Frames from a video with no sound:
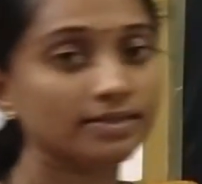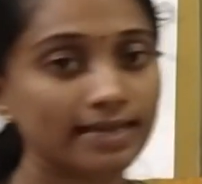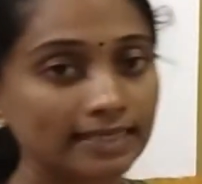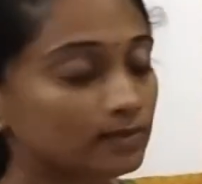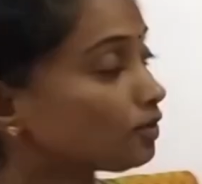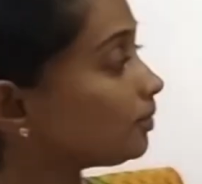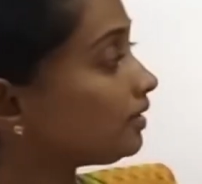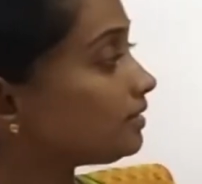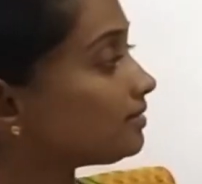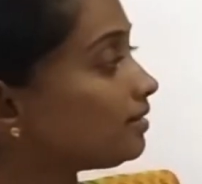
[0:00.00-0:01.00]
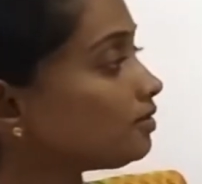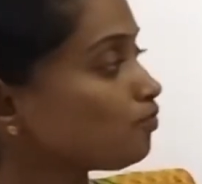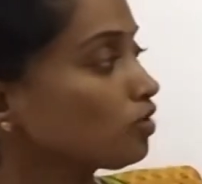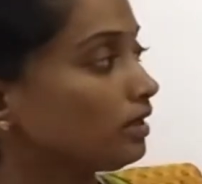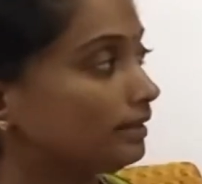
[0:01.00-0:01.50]
this experiment is
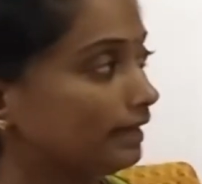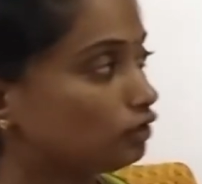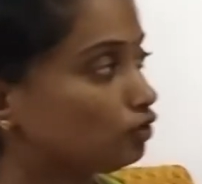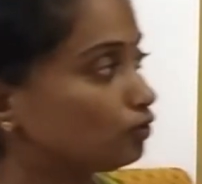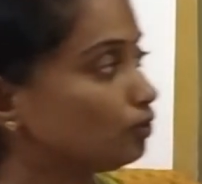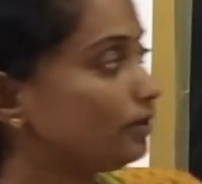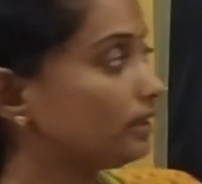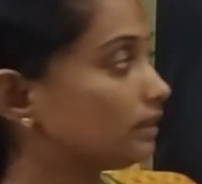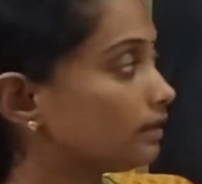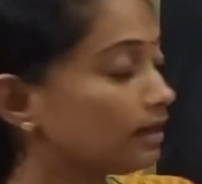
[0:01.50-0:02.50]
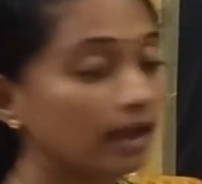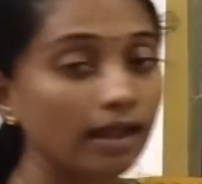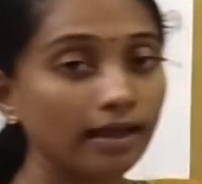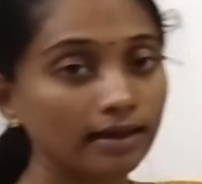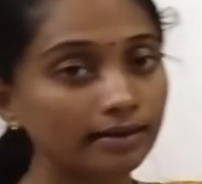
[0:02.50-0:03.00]
that take two beakers
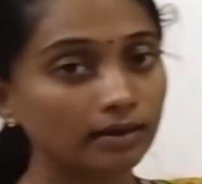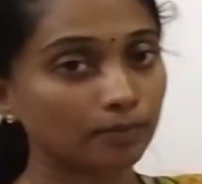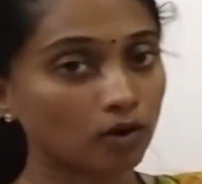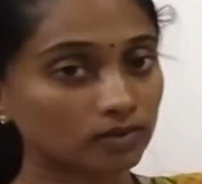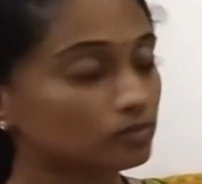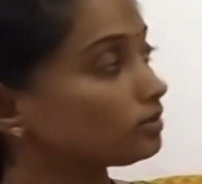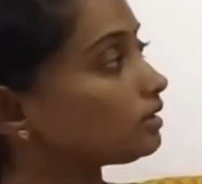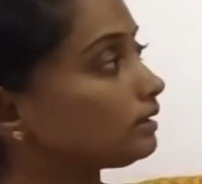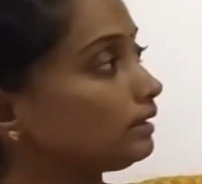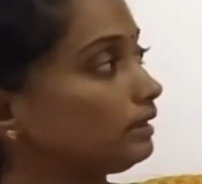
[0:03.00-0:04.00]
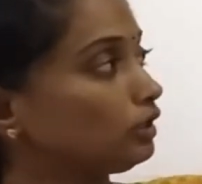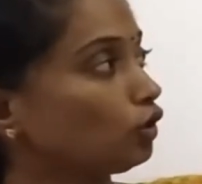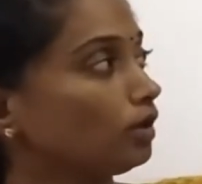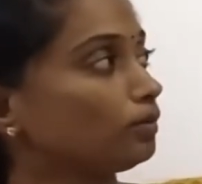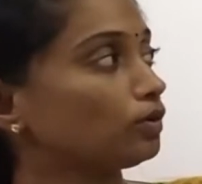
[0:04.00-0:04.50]
and approximately
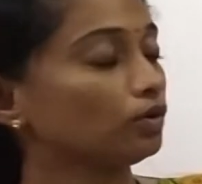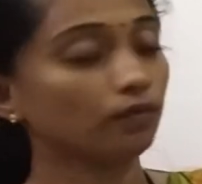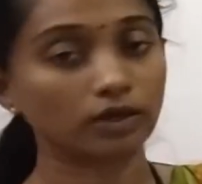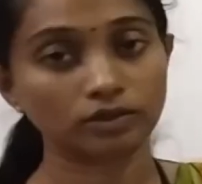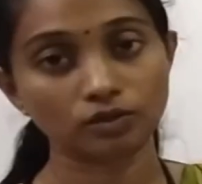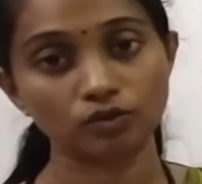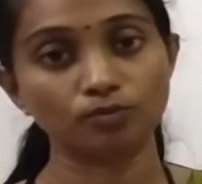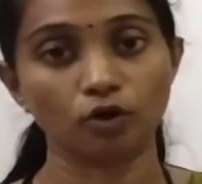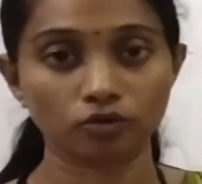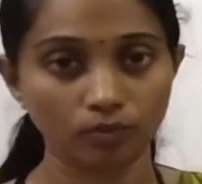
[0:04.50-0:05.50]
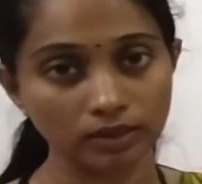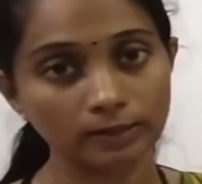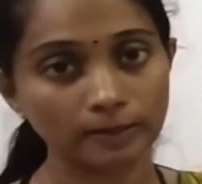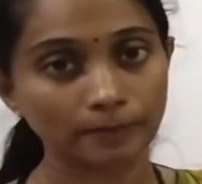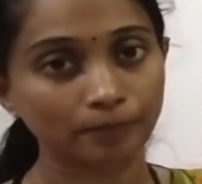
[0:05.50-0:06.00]
equal amount of water to both
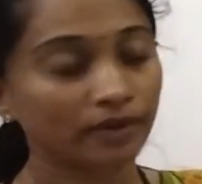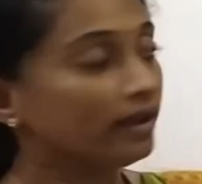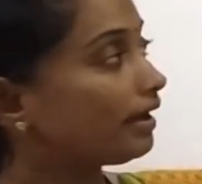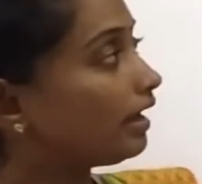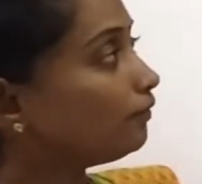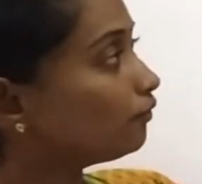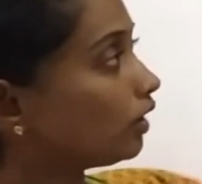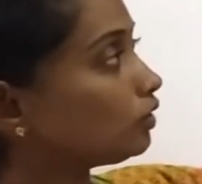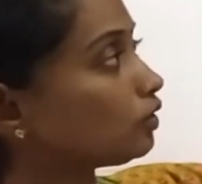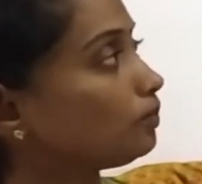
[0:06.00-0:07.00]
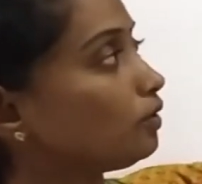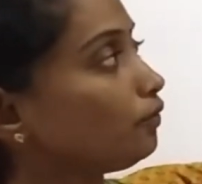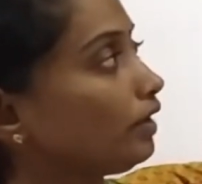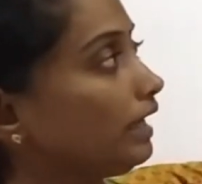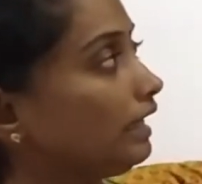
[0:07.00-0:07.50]
beakers, and one drop
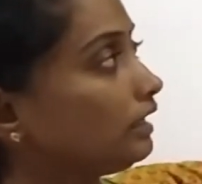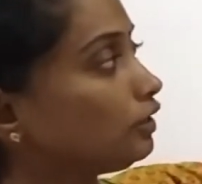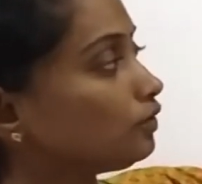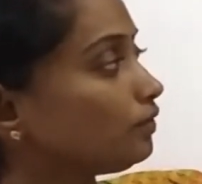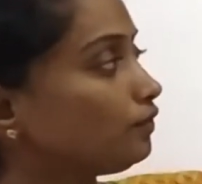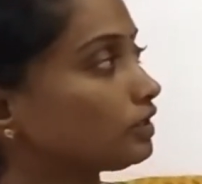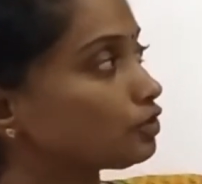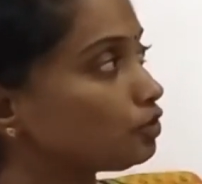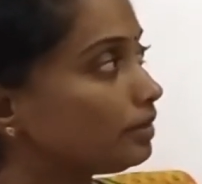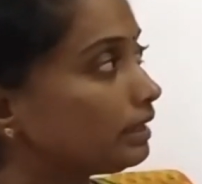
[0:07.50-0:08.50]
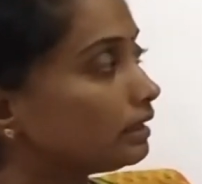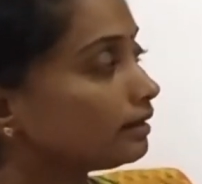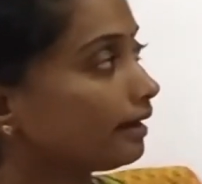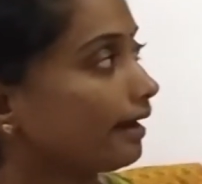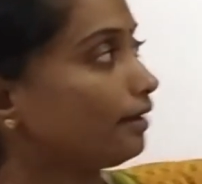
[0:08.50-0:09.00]
of ink to the first
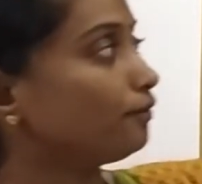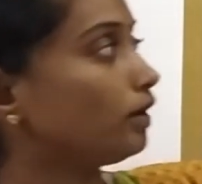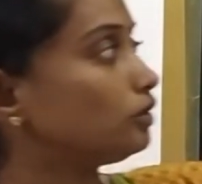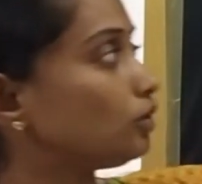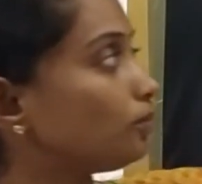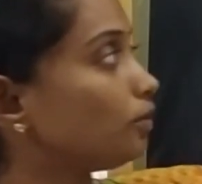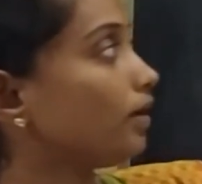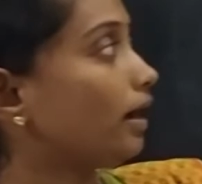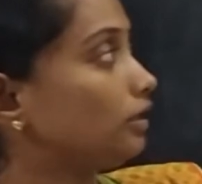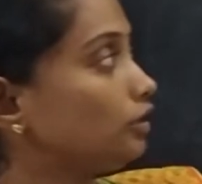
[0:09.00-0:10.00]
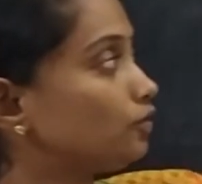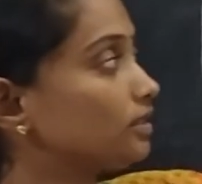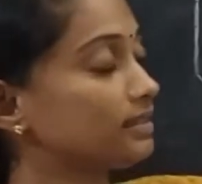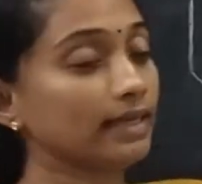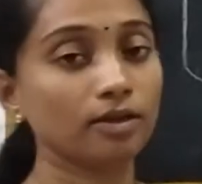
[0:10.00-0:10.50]
beaker and one drop of honey to the
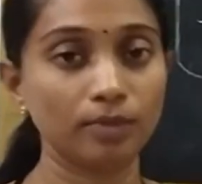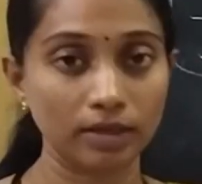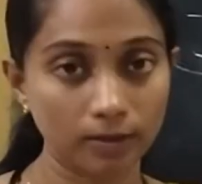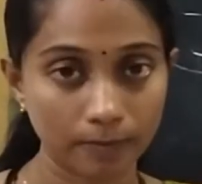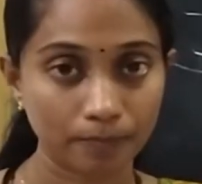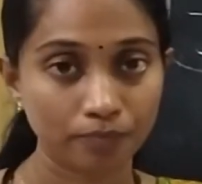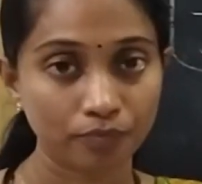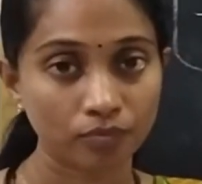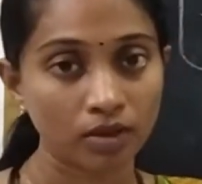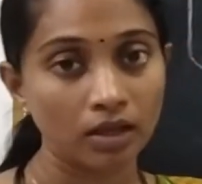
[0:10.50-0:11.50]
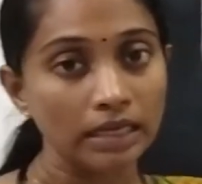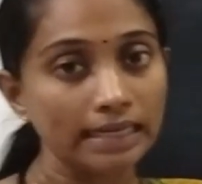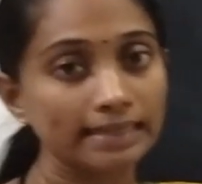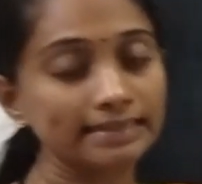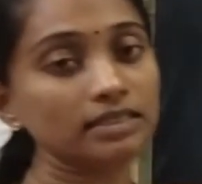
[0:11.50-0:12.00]
second beaker.
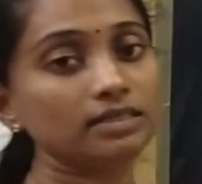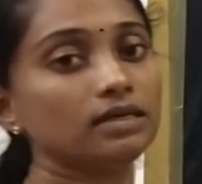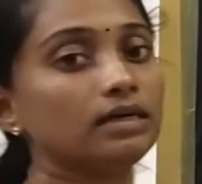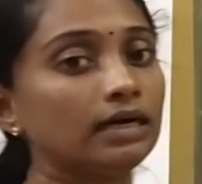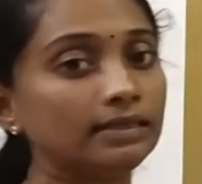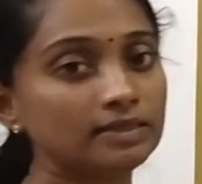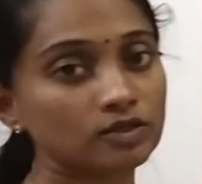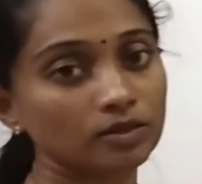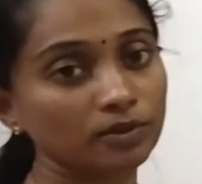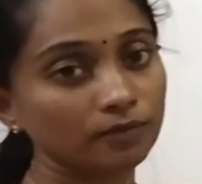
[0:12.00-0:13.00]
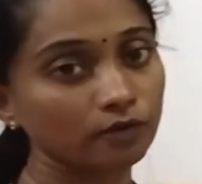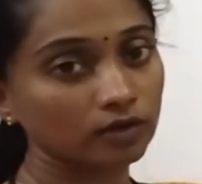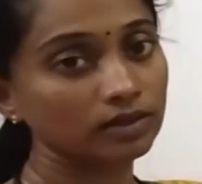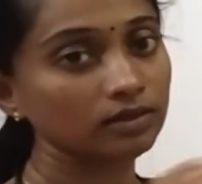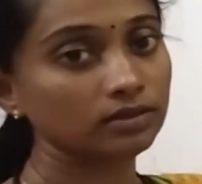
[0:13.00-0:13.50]
Let it undisturbed for
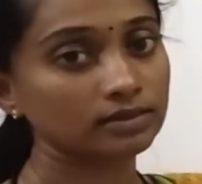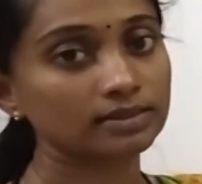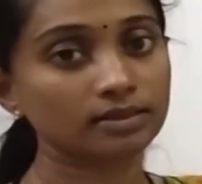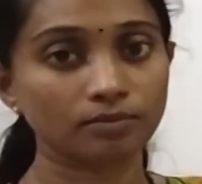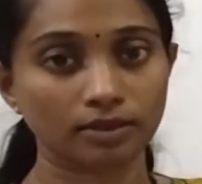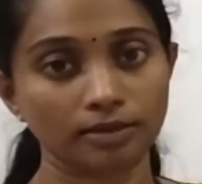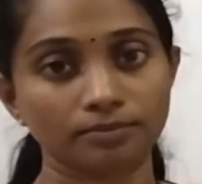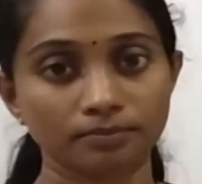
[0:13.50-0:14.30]
the some time.